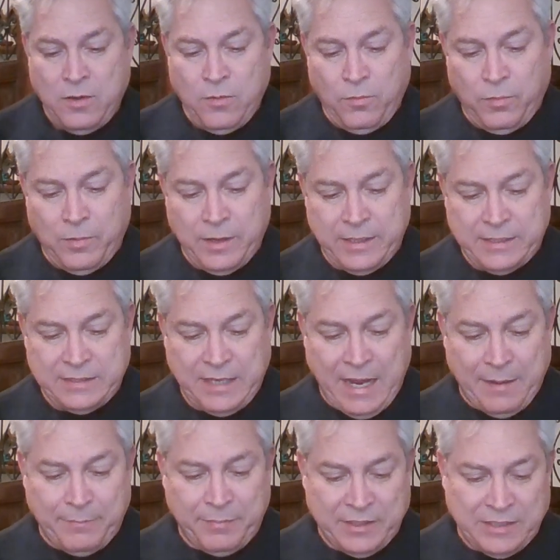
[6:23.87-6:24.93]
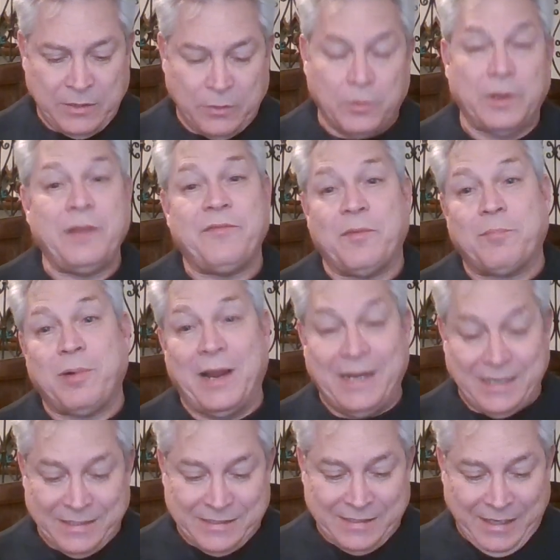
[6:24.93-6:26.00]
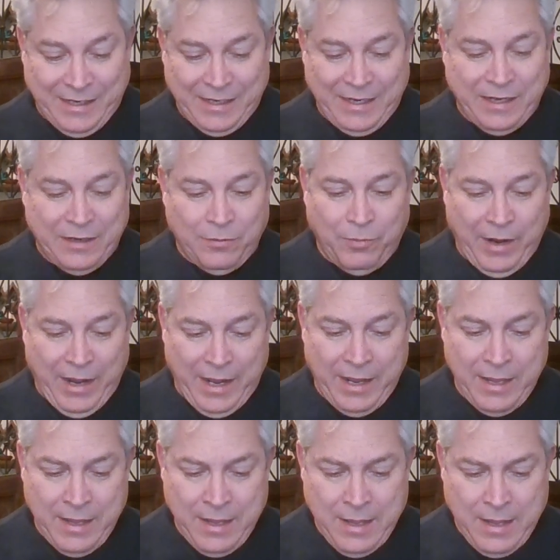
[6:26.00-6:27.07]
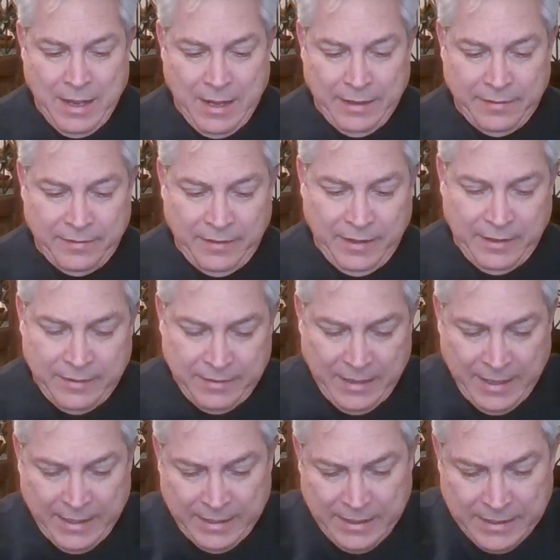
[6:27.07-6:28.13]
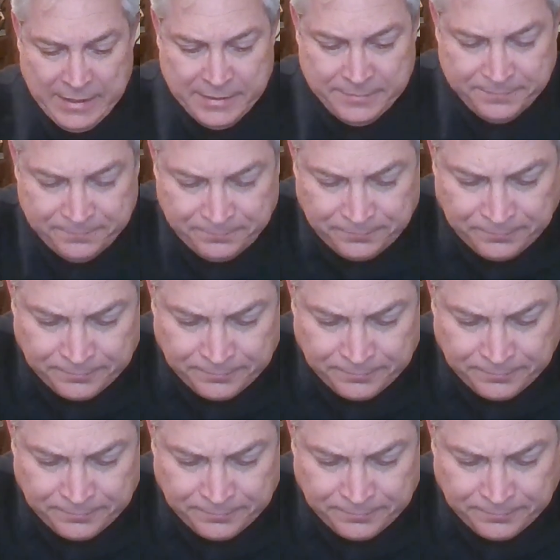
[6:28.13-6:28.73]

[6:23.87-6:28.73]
what's happened, or even pregnancy in a way, I think that um,